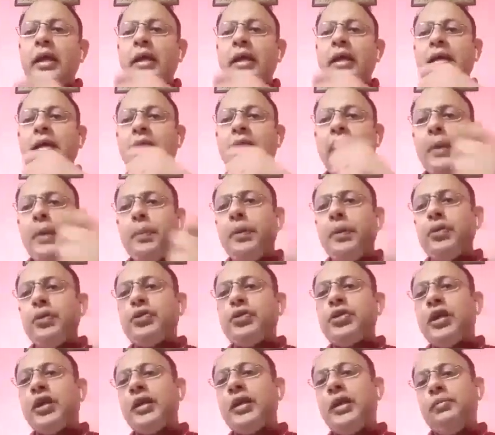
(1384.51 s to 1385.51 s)
In near
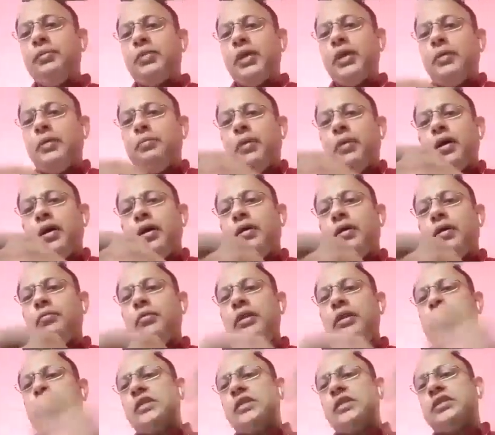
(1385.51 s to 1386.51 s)
future, if the
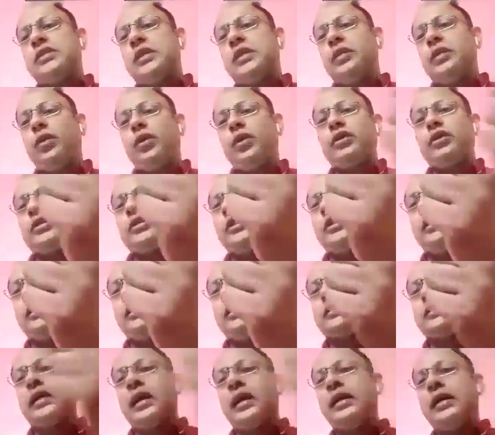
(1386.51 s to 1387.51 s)
it is Northeast
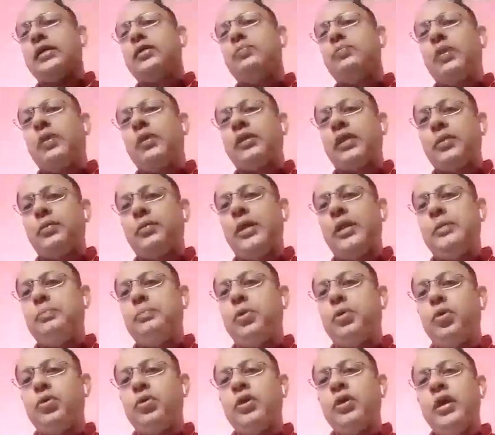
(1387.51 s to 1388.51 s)
India started
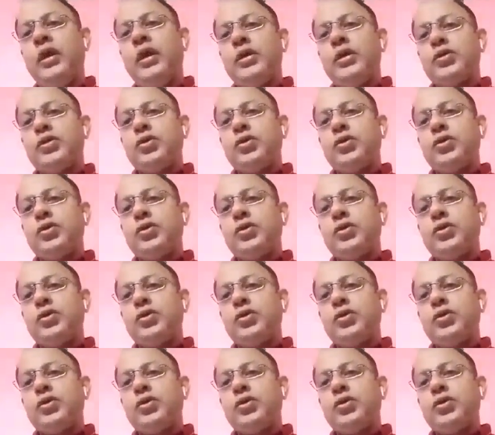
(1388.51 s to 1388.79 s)
Matarbari port,